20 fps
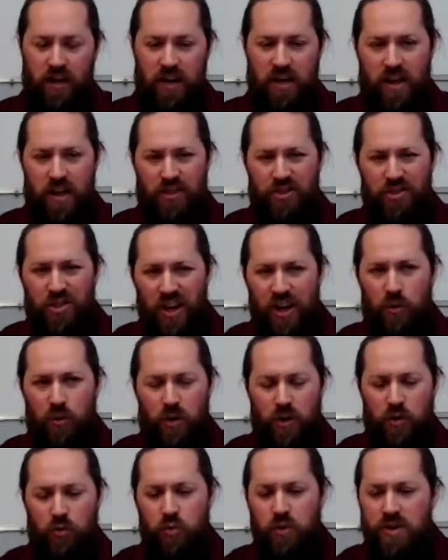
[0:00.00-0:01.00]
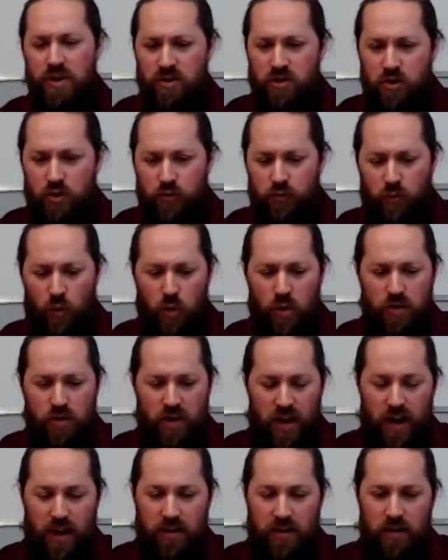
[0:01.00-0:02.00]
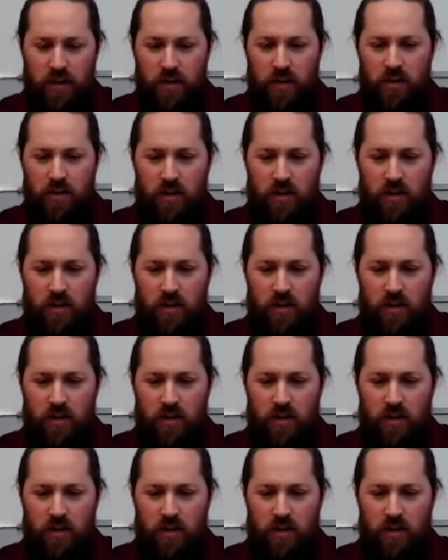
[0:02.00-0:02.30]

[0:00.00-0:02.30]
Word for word: And I think one of the reasons for that